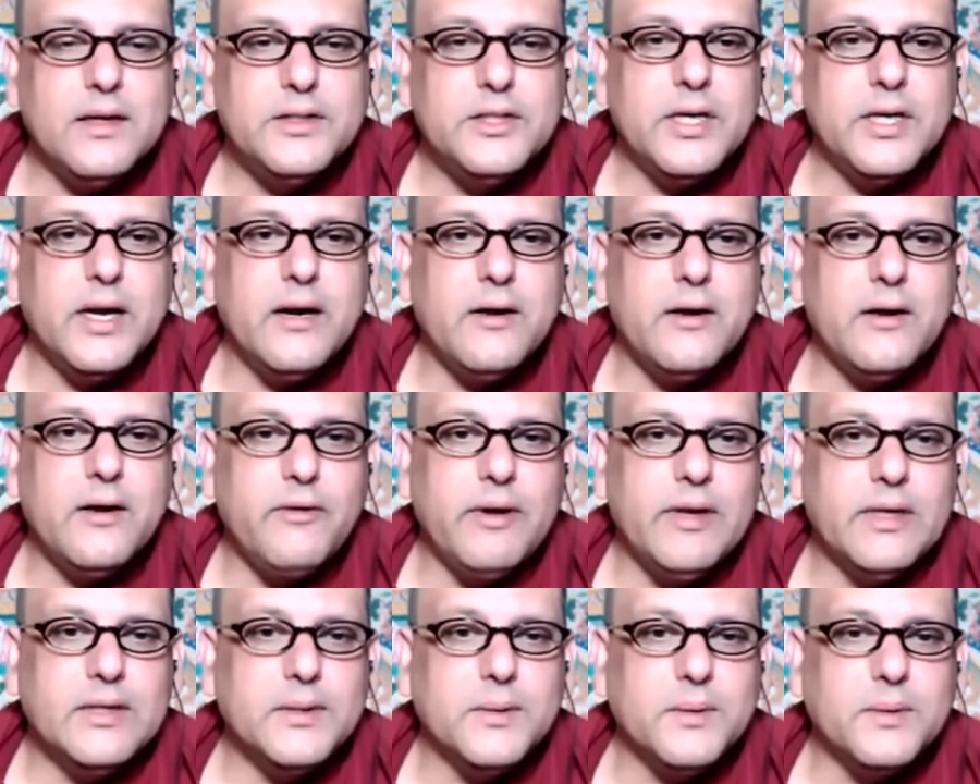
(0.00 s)
shared
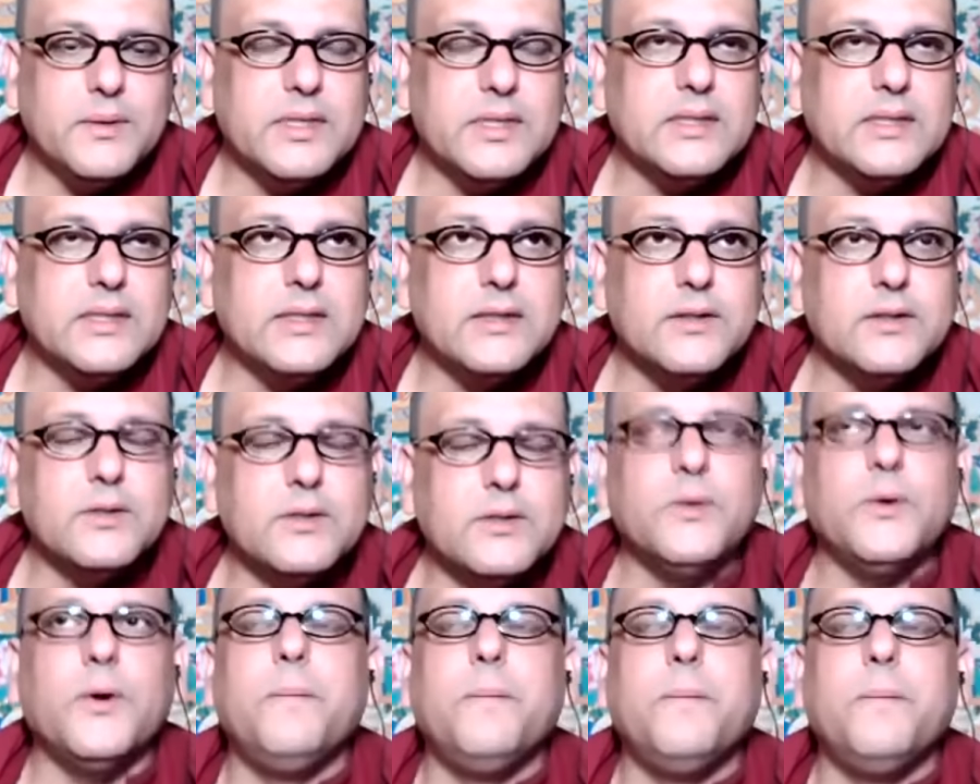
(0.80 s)
resources, and
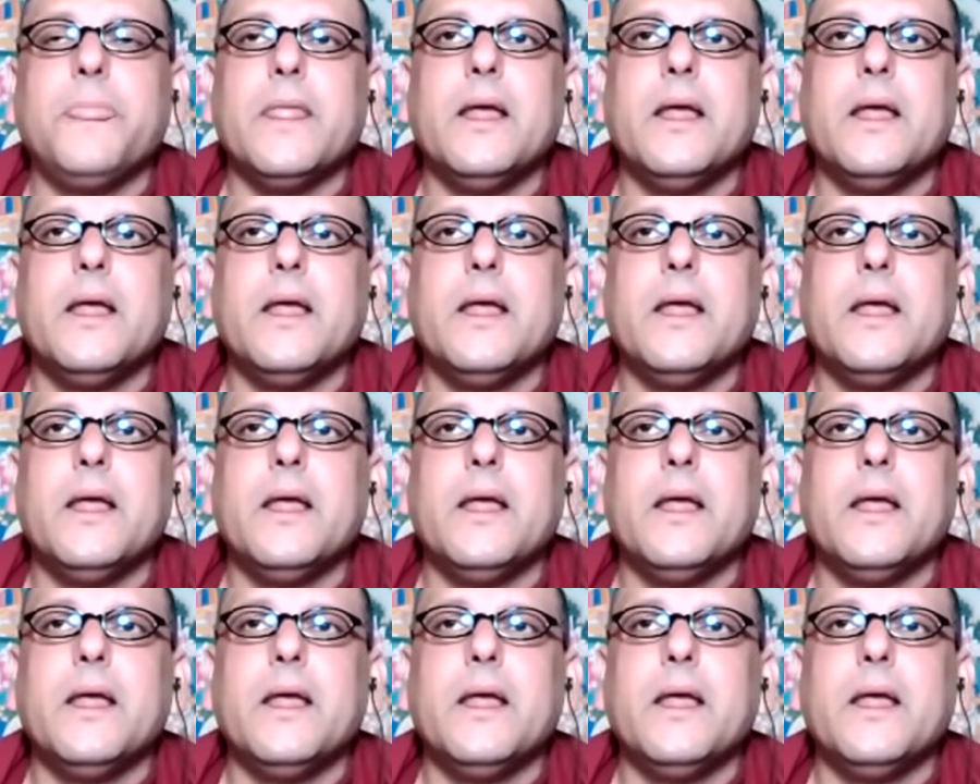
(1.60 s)
so on.